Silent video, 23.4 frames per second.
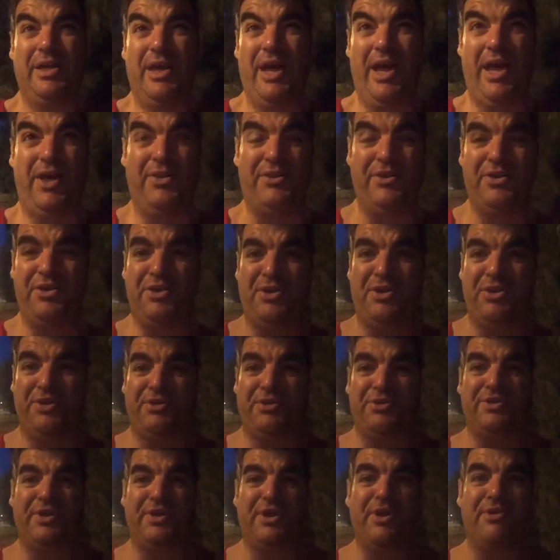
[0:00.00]
Other
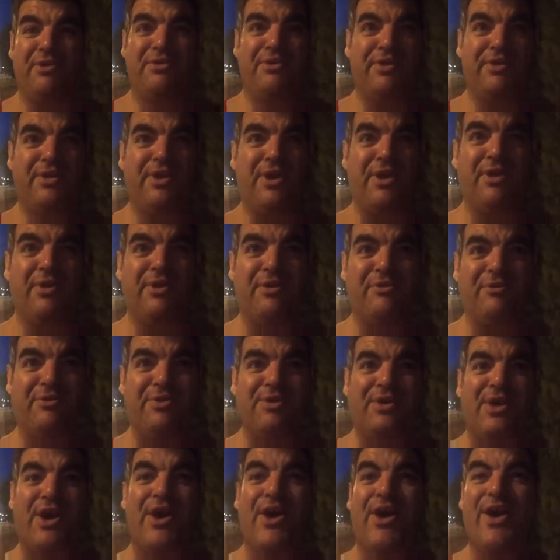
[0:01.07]
news, I don't know if
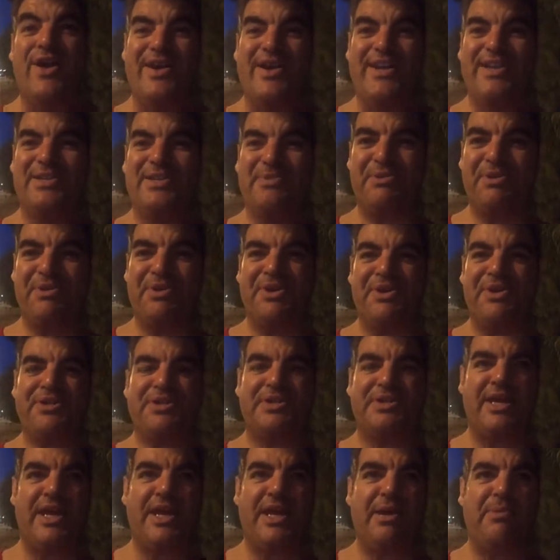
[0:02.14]
we've got any, to be
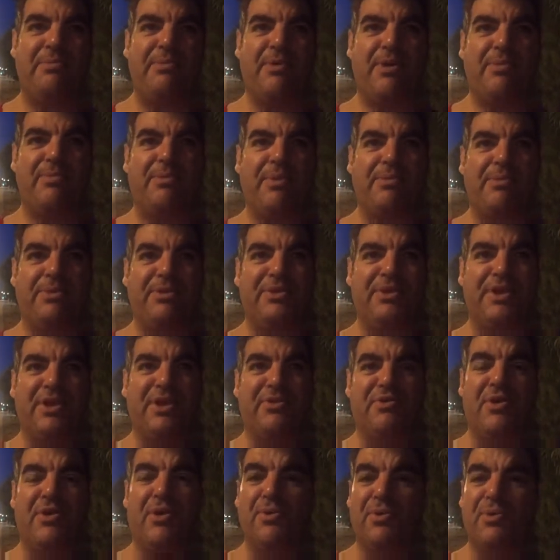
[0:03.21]
honest. I'll probably think
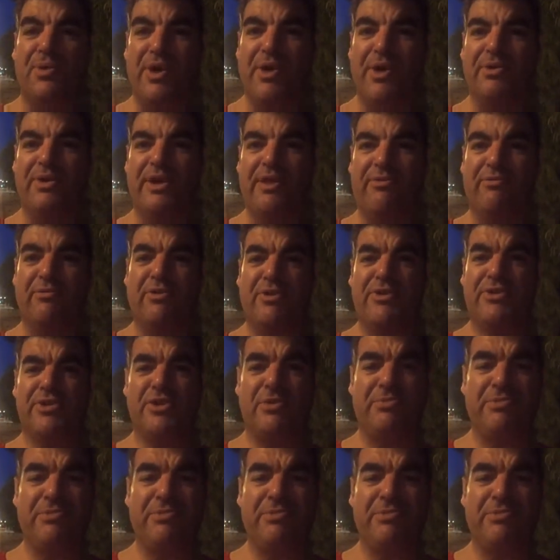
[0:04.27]
of a whole load after I stop